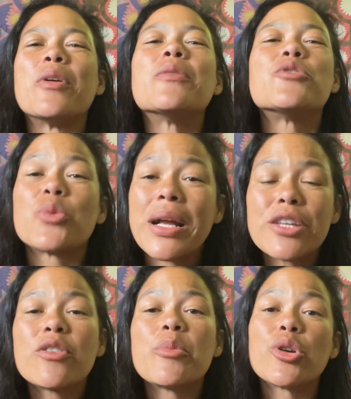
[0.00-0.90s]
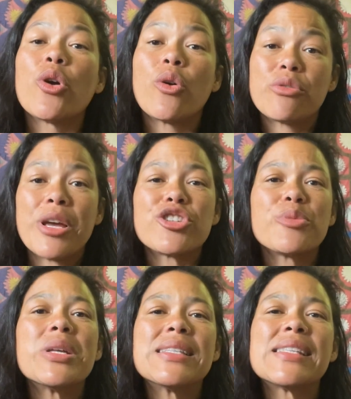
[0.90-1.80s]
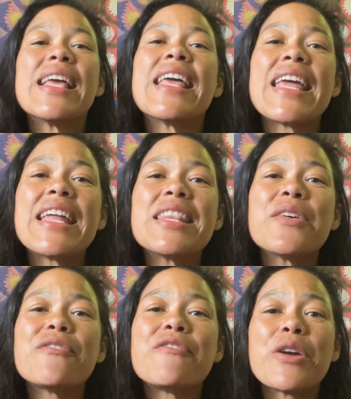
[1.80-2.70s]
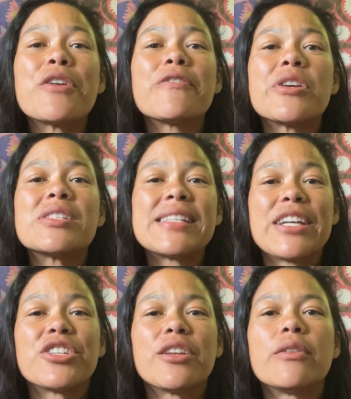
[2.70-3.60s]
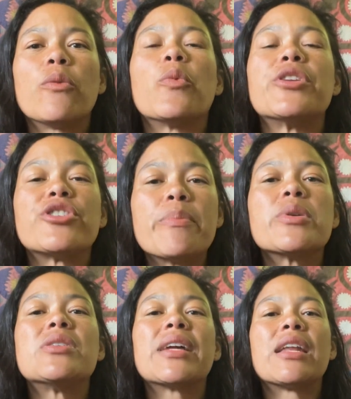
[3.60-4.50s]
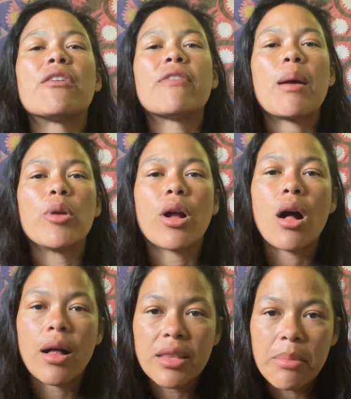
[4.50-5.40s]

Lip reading: directly from your own measurements in the very first session. We jump into getting fabric on the